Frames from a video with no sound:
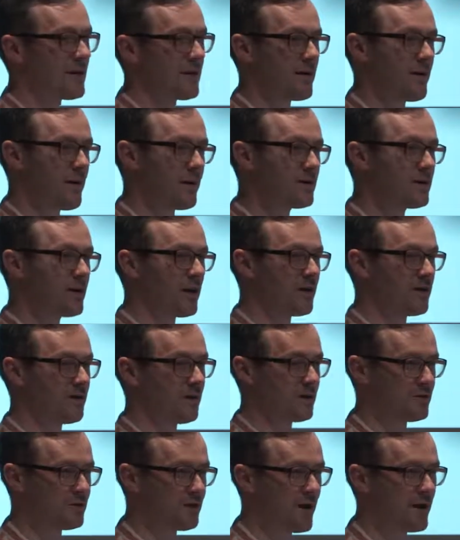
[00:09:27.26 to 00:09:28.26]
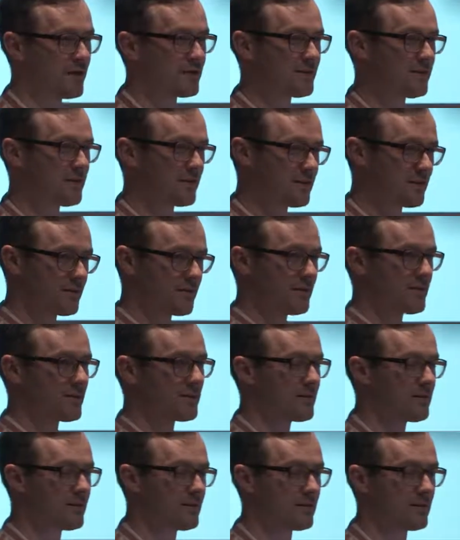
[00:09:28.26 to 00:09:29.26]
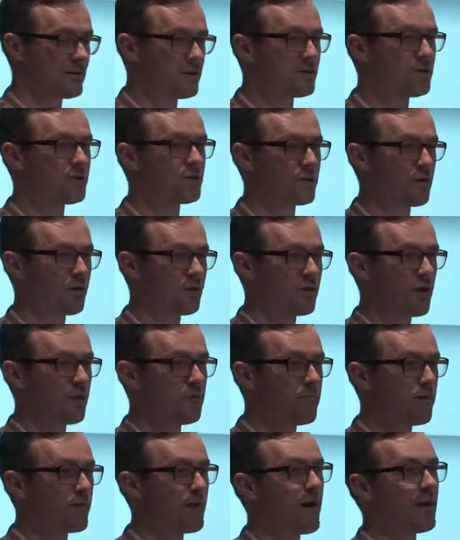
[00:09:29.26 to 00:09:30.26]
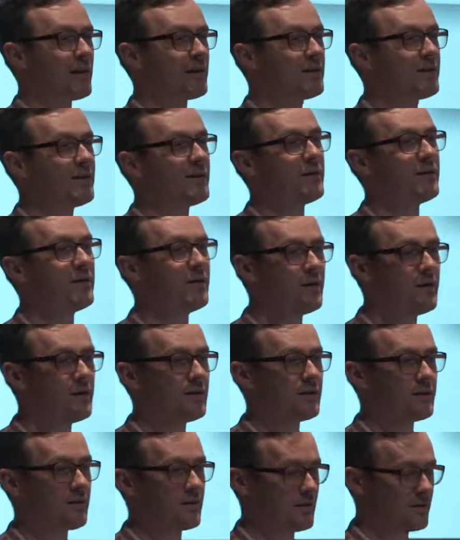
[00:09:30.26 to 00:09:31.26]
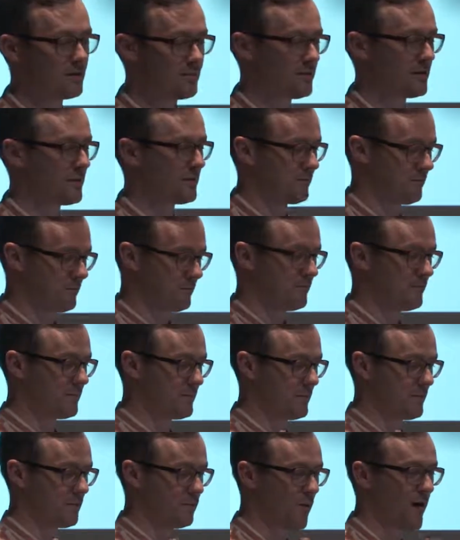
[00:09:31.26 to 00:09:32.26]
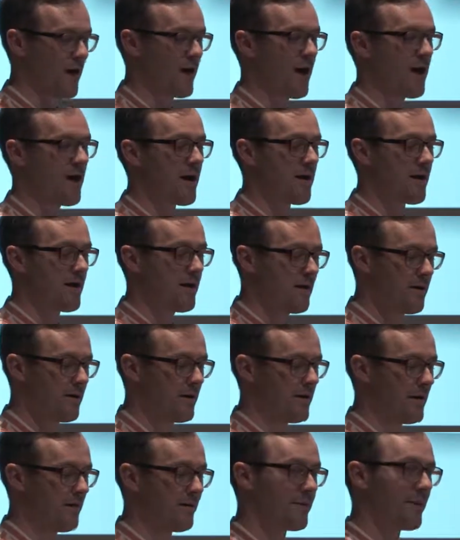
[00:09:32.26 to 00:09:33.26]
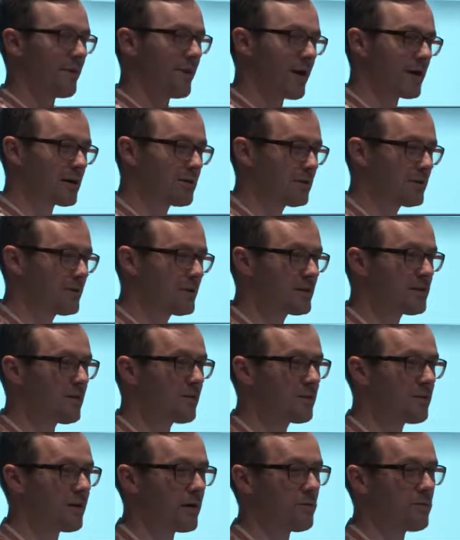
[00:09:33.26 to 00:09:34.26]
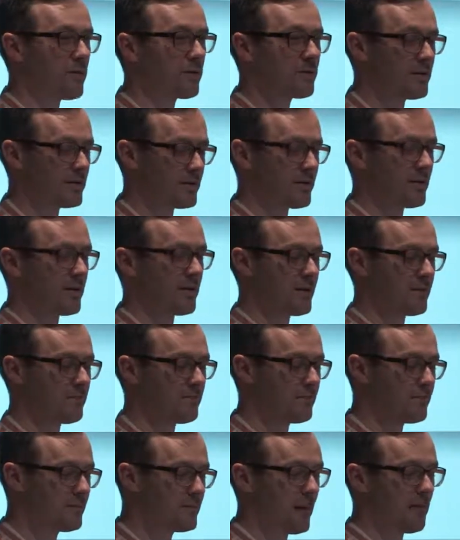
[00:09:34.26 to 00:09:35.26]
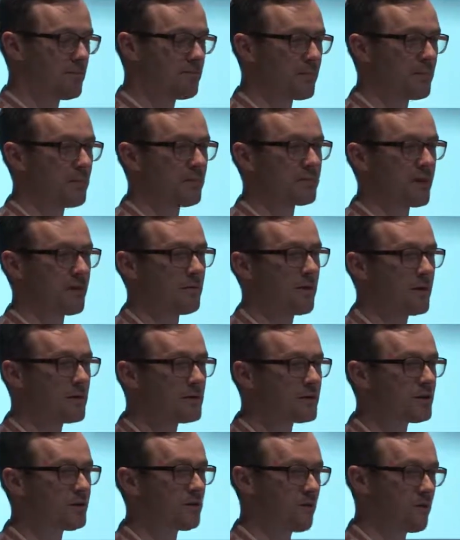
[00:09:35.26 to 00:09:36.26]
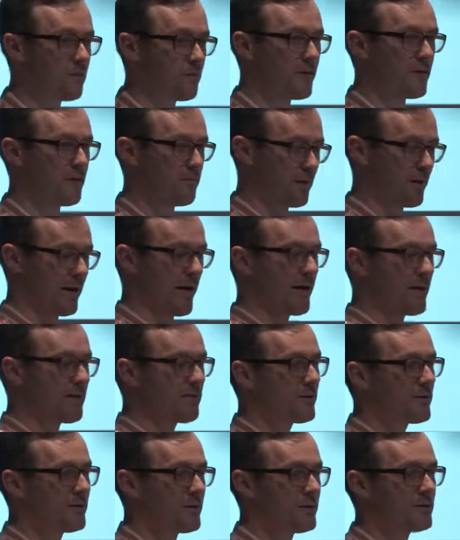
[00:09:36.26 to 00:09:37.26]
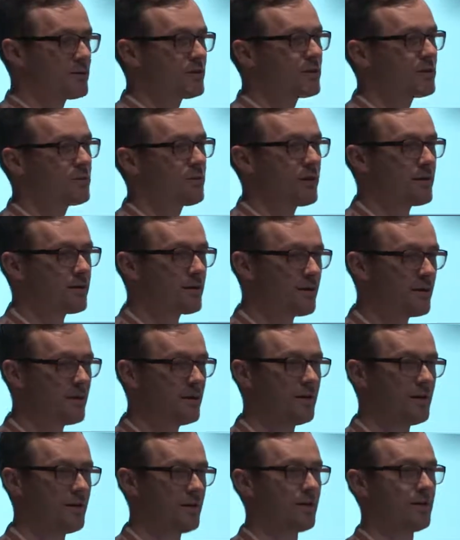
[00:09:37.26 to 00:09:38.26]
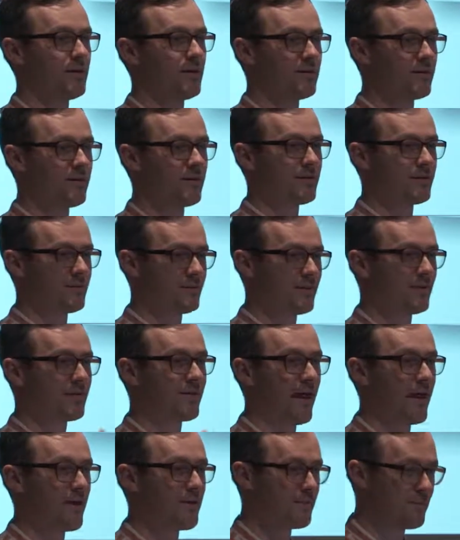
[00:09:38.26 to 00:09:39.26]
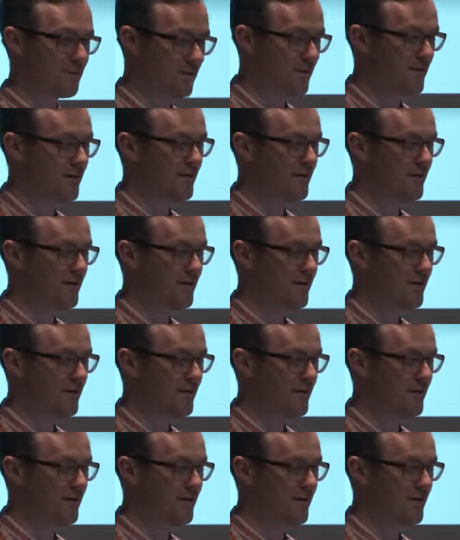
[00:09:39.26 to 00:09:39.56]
I try to address these issues of temporality, the way I interact with the software, what is the temporal dimension of me playing with the instrument, the time